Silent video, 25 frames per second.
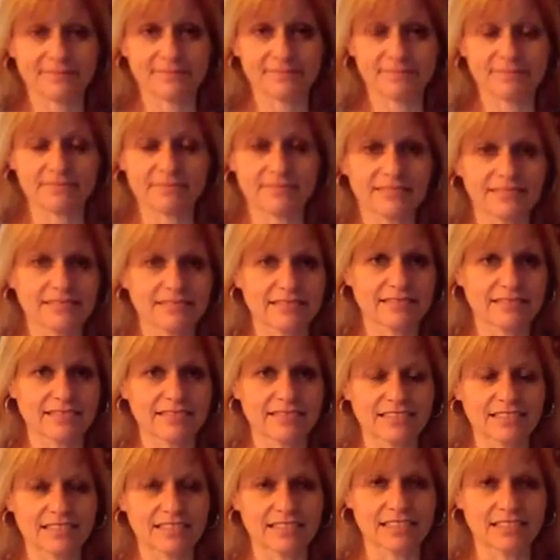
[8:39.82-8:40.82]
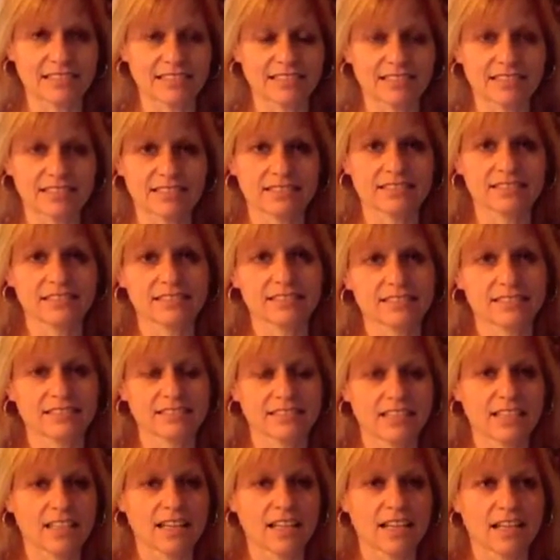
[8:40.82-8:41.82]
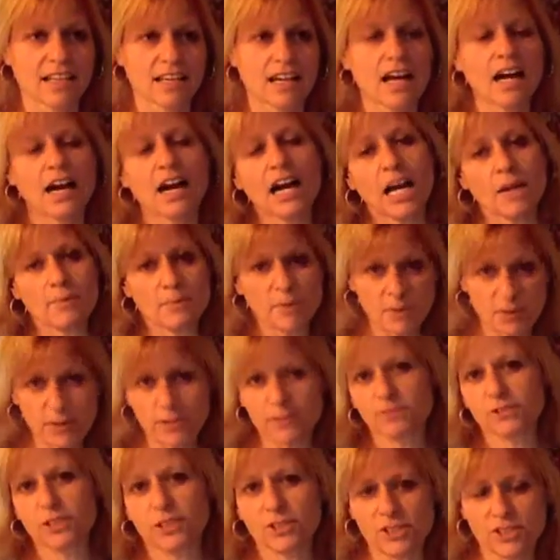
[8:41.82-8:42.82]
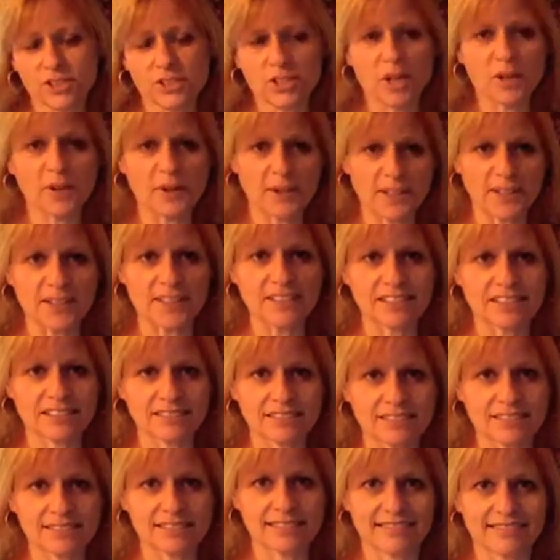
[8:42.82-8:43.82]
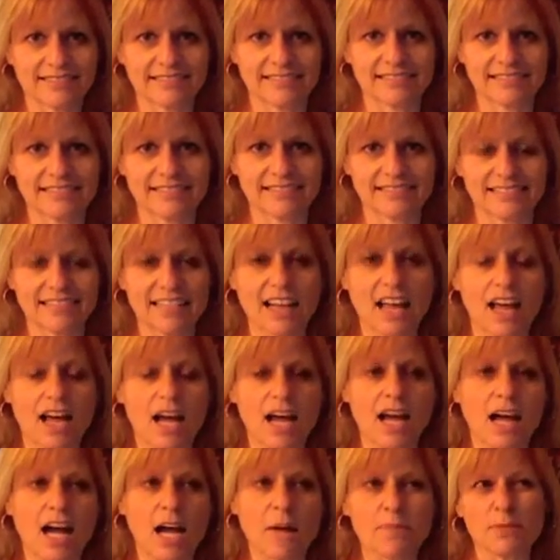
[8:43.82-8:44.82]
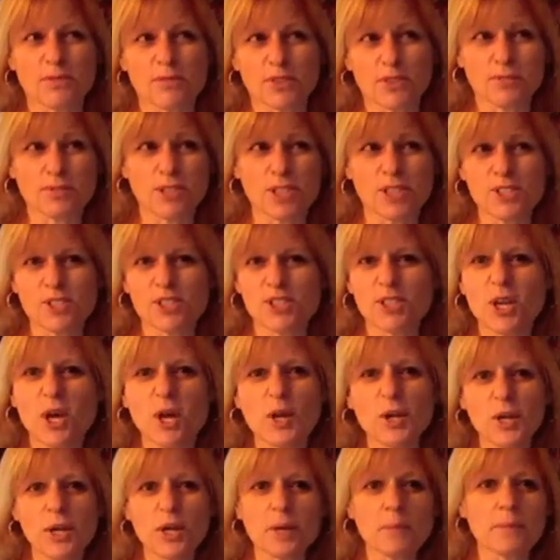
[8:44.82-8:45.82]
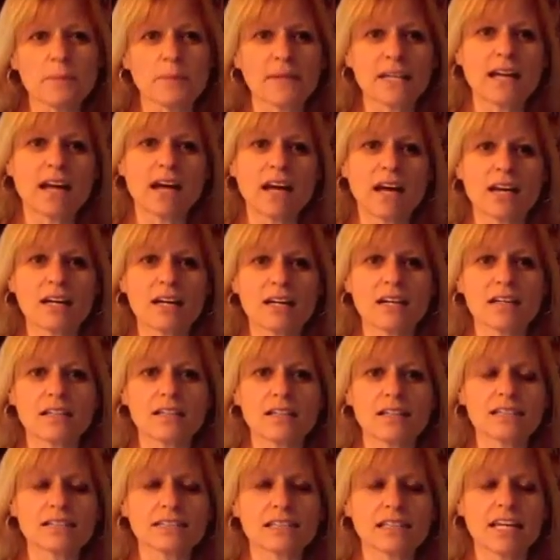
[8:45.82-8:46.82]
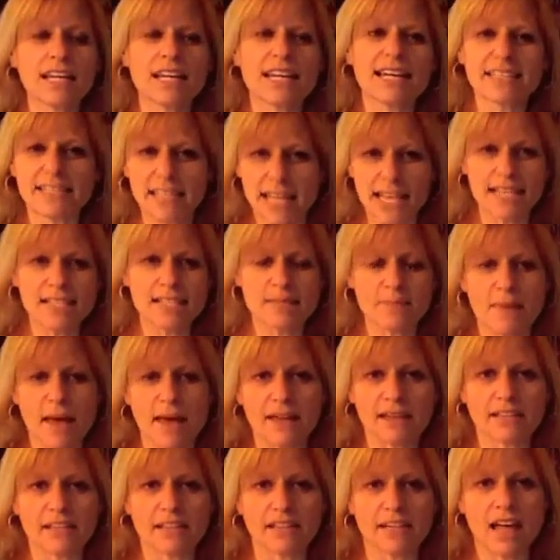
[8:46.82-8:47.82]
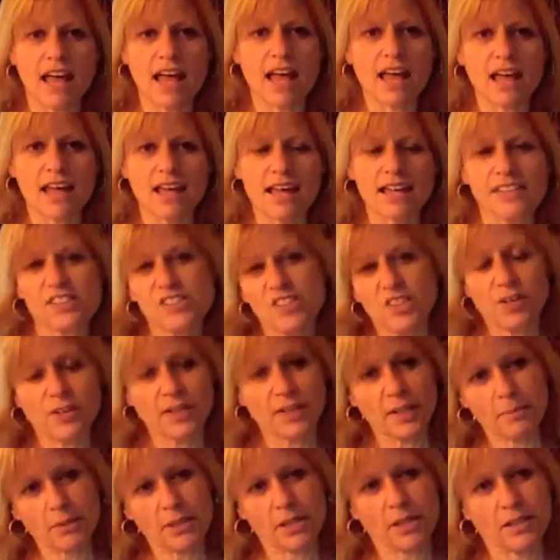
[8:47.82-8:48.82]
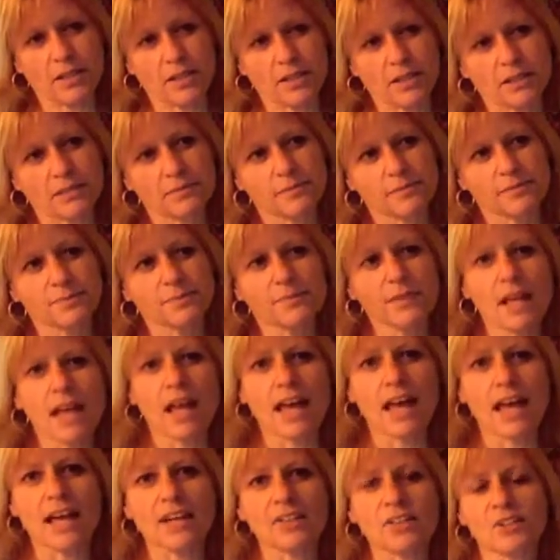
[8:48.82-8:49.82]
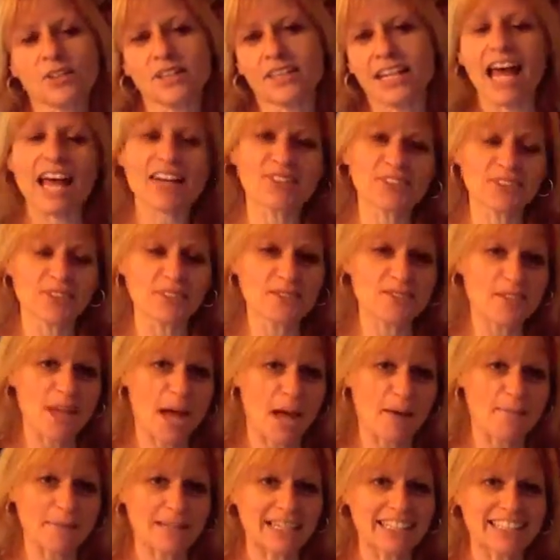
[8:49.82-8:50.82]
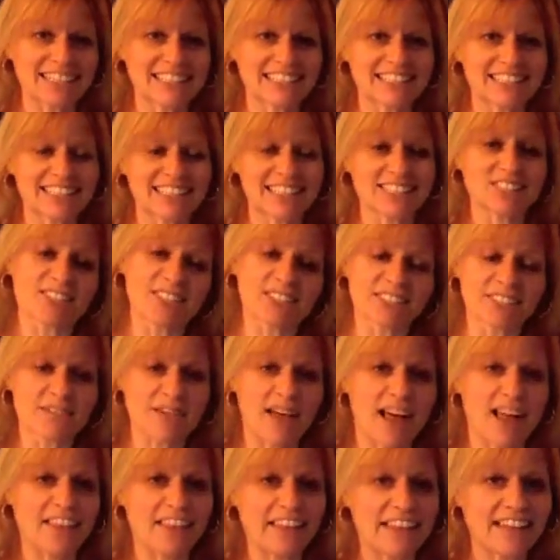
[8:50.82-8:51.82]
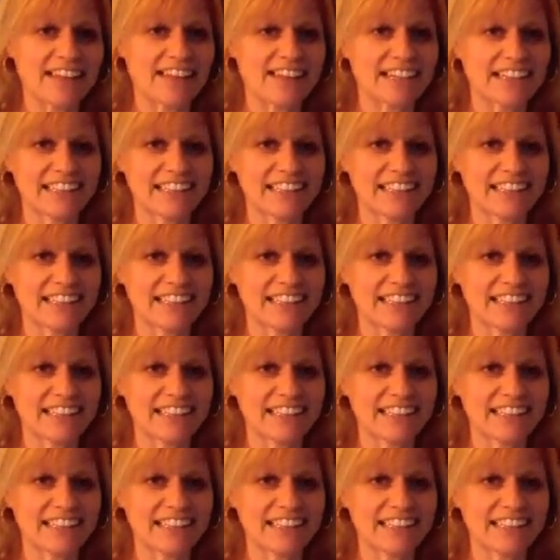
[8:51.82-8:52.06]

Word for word: Which do you prefer, ice cream or frozen yogurt? I prefer frozen yogurt. Why? I prefer frozen yogurt because it tastes better, it's creamier, and you can add your own toppings. It's also healthier.